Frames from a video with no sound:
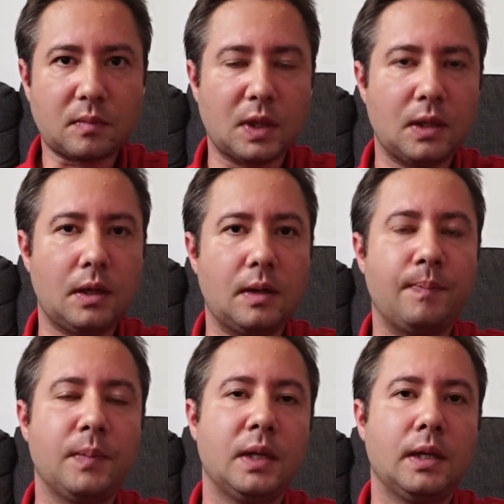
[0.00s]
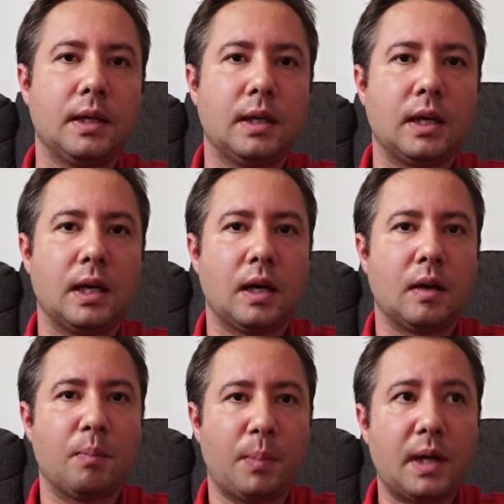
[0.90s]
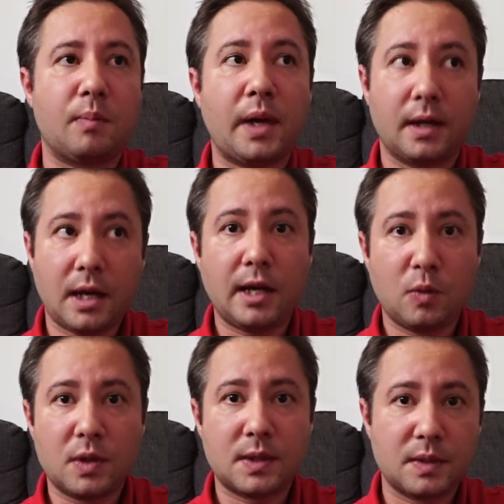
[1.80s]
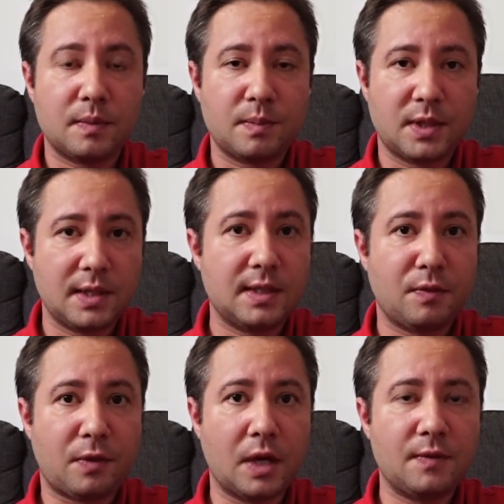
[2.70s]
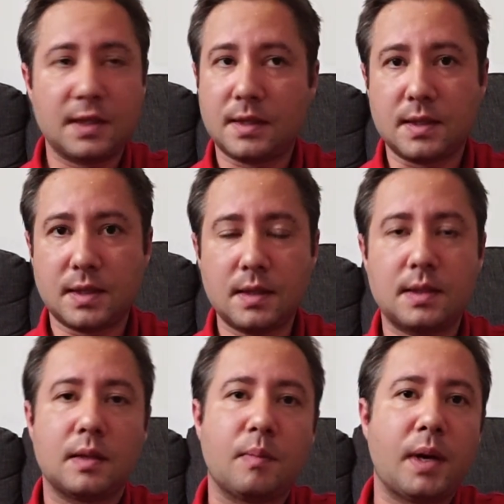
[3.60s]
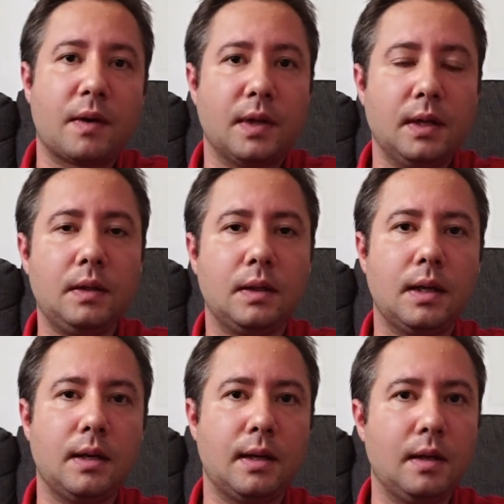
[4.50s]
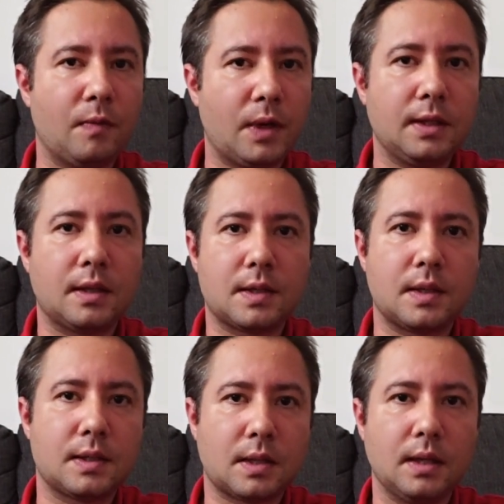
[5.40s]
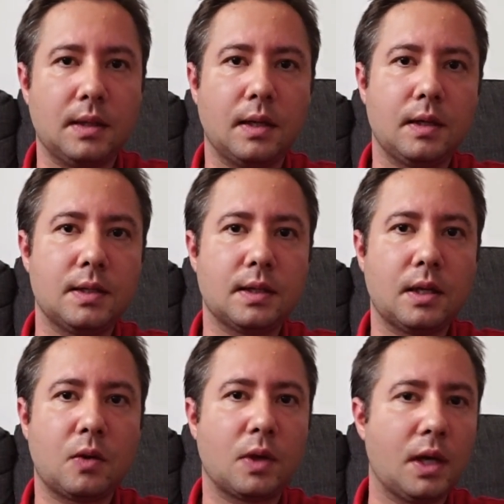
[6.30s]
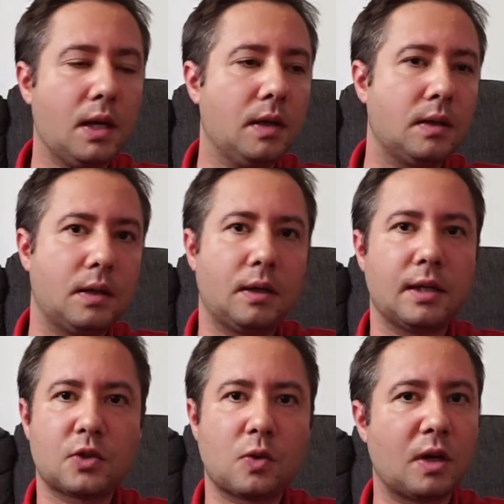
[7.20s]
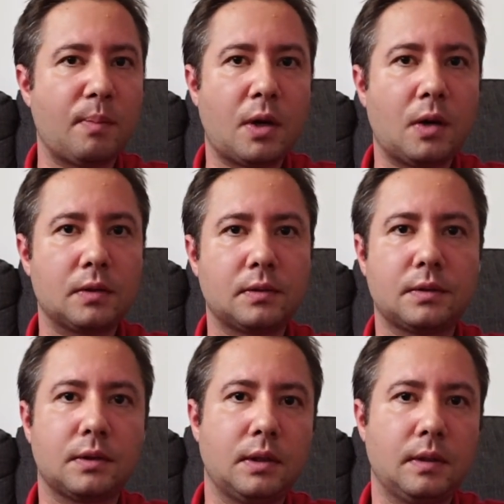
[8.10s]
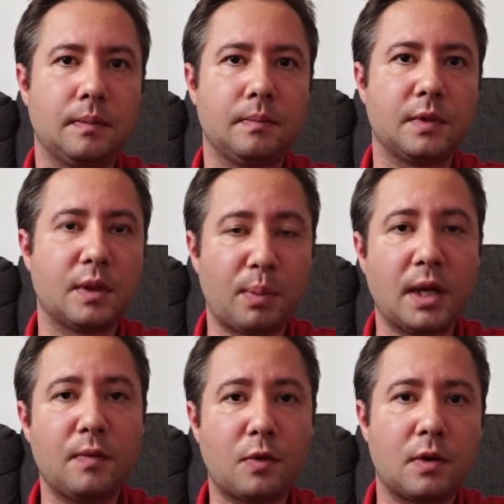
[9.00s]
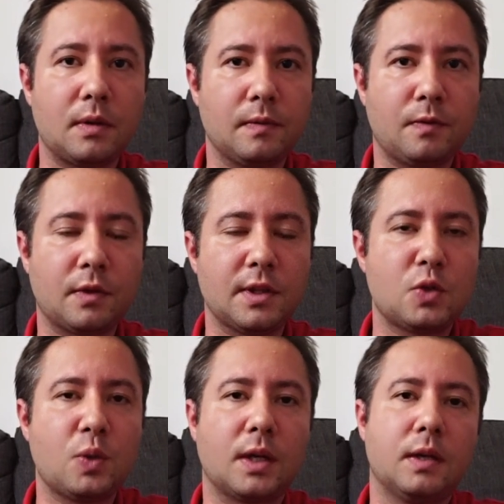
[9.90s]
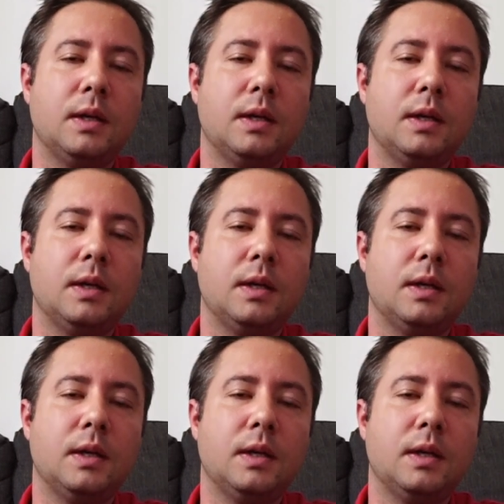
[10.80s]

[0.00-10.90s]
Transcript: But my guide was 65, 66 back then, and he invited us inside and he said, okay, let's talk about the plan for this week.